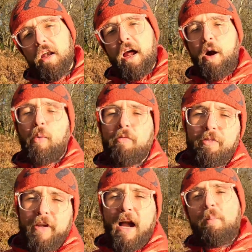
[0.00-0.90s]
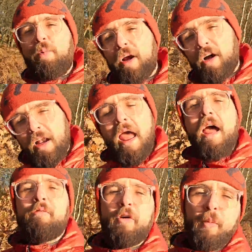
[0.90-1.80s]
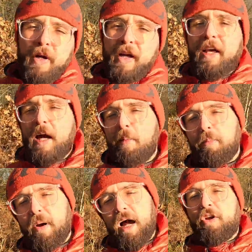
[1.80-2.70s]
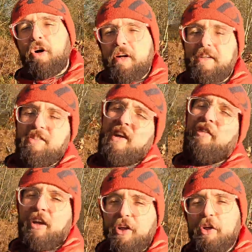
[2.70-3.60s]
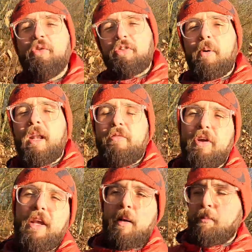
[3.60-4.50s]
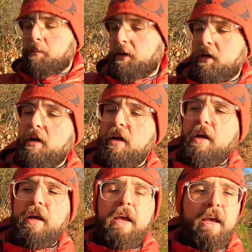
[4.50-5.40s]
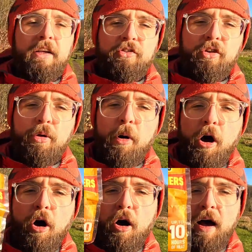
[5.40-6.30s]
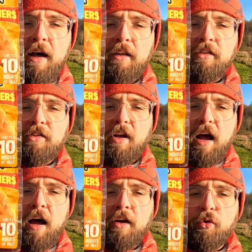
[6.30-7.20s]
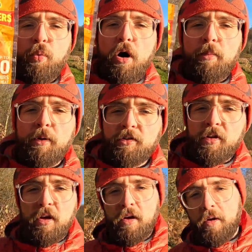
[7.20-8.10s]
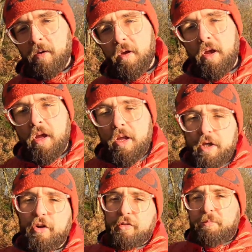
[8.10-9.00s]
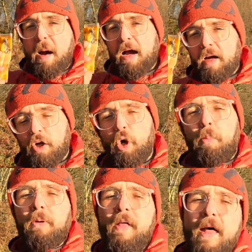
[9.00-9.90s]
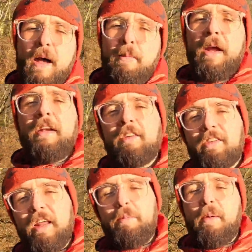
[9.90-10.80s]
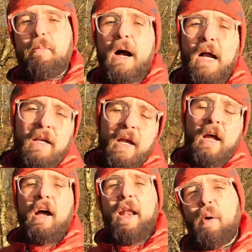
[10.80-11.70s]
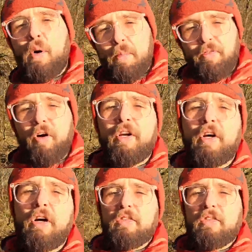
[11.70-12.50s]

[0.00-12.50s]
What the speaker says: Now, one thing I bring on every winter camp, I don't necessarily use them on every camp, is some hot hands hand warmers. You can just bang a couple of them in your sleeping bag an hour before you go to